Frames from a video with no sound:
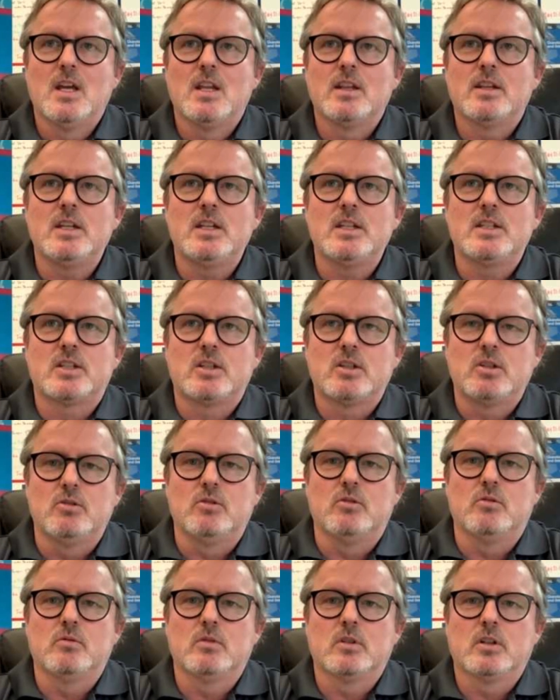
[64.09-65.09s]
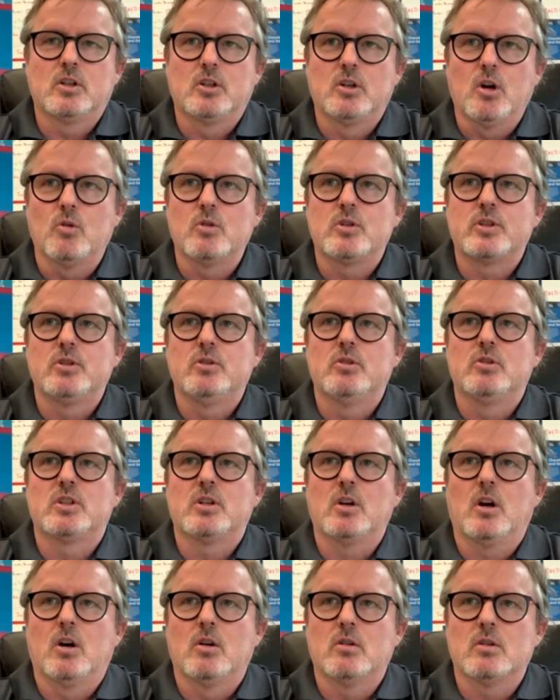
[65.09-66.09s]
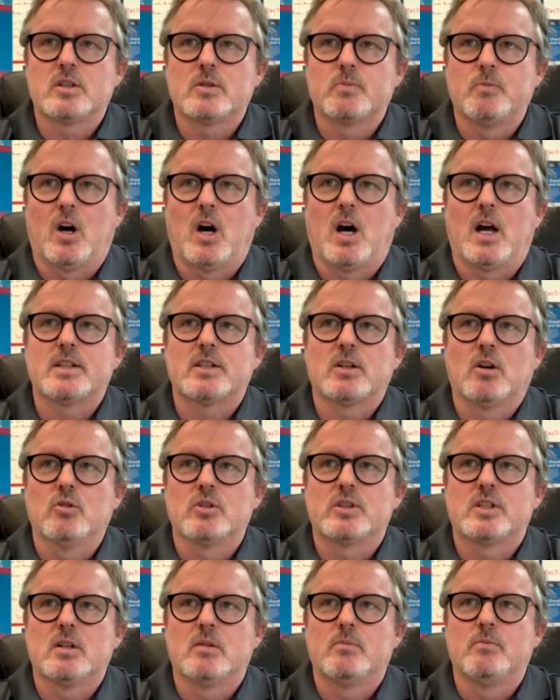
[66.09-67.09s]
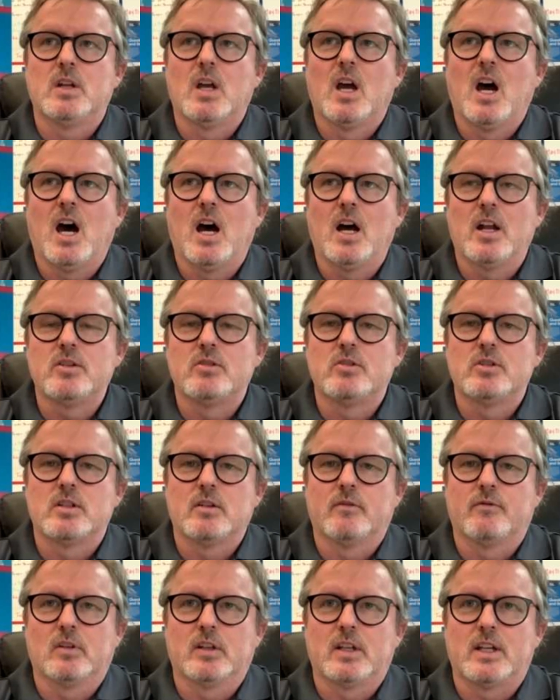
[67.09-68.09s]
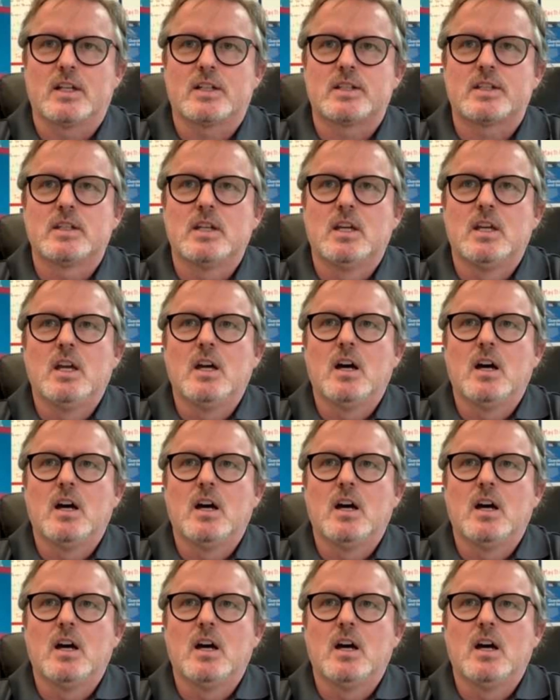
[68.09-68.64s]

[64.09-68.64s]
These two go-to spots hosted hundreds of links